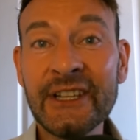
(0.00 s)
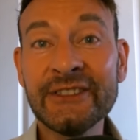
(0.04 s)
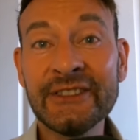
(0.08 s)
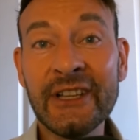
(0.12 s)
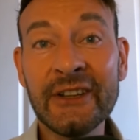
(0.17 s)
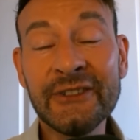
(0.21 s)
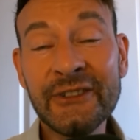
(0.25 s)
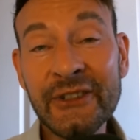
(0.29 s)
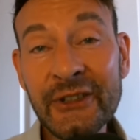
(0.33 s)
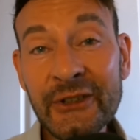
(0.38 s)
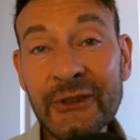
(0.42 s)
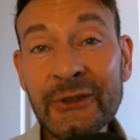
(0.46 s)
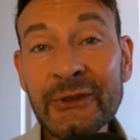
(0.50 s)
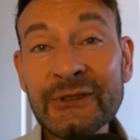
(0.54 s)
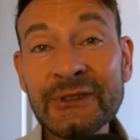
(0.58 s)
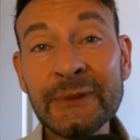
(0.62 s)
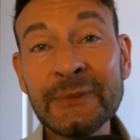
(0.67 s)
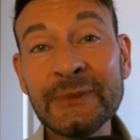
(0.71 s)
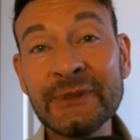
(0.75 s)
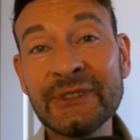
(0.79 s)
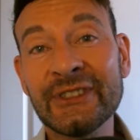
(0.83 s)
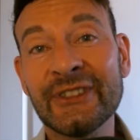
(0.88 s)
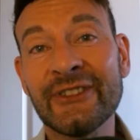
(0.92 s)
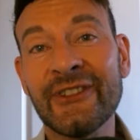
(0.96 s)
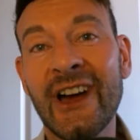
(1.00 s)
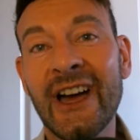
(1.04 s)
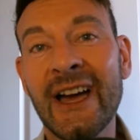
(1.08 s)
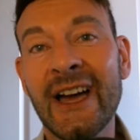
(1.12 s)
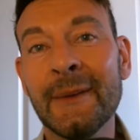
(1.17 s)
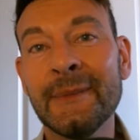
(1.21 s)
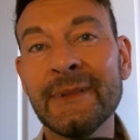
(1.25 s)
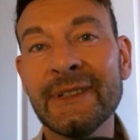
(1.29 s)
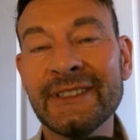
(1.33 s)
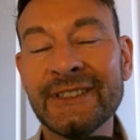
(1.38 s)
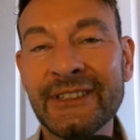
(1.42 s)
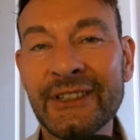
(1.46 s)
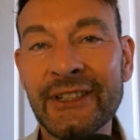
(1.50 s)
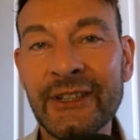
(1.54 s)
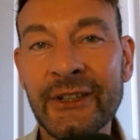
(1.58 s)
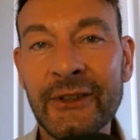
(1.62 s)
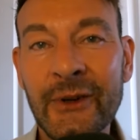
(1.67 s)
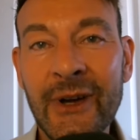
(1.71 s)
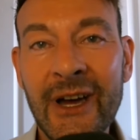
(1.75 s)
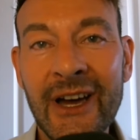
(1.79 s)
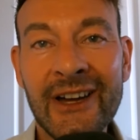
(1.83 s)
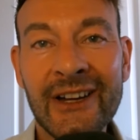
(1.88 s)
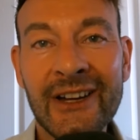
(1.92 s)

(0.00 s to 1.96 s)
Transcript: so do subscribe to